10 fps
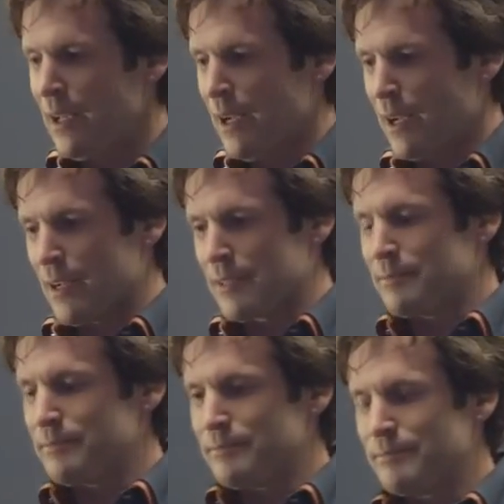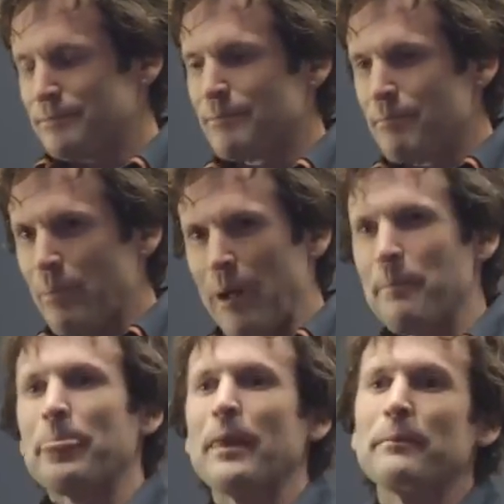Uh,
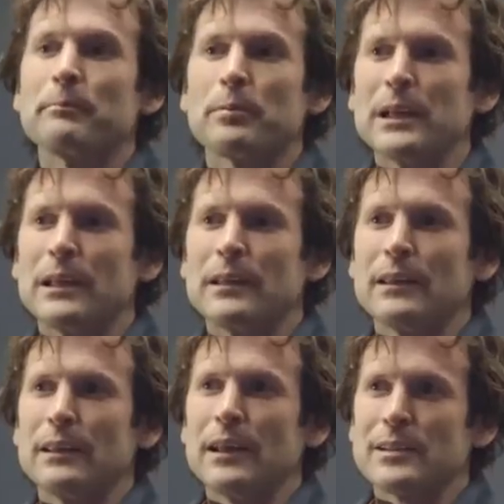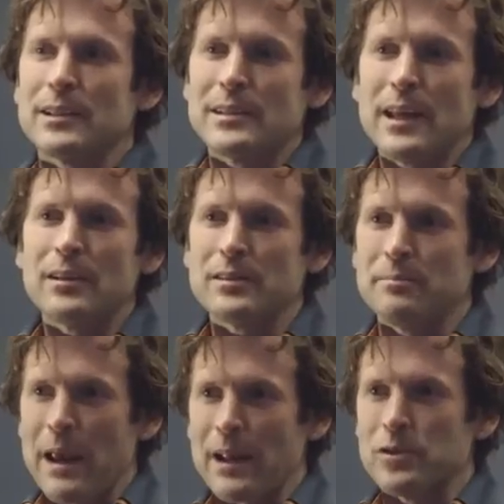but the, as a sales
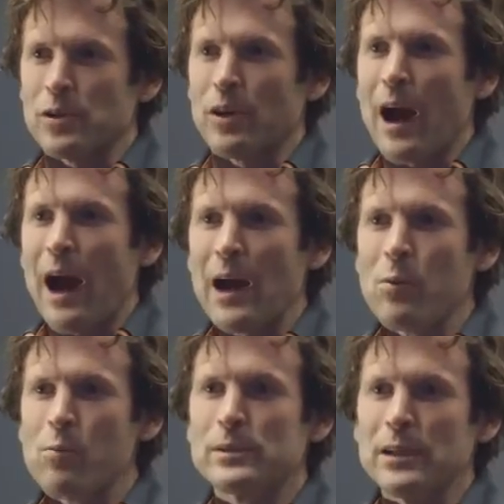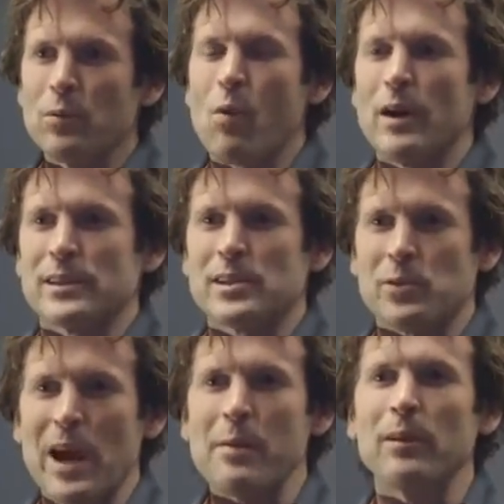manager, I didn't want to
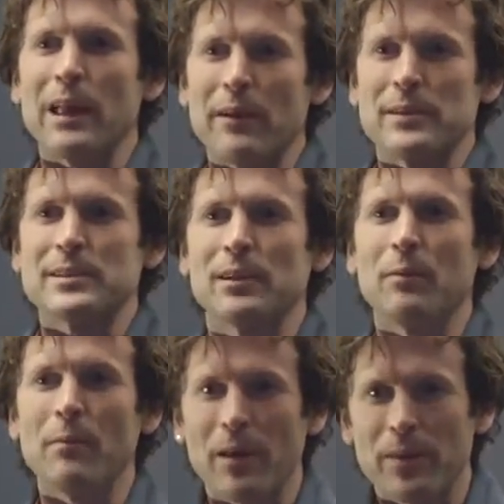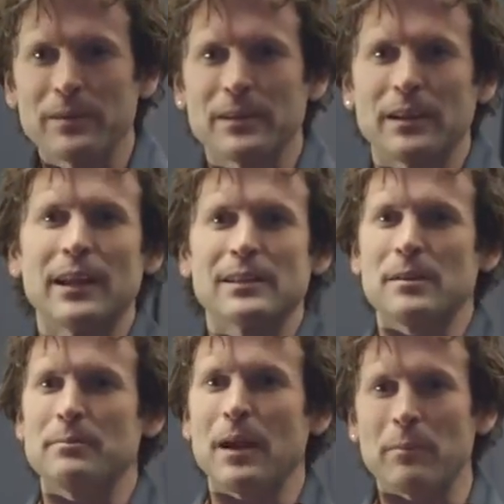scramble every single month to hit
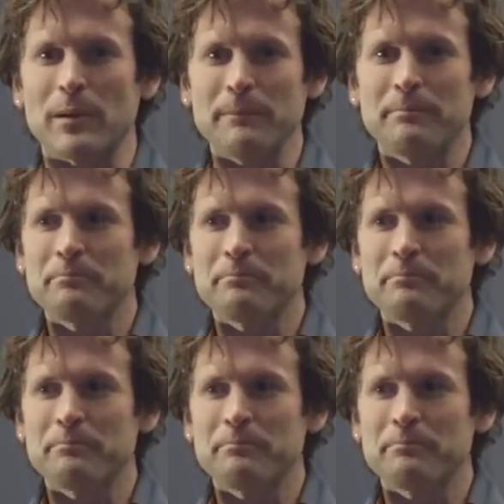some number.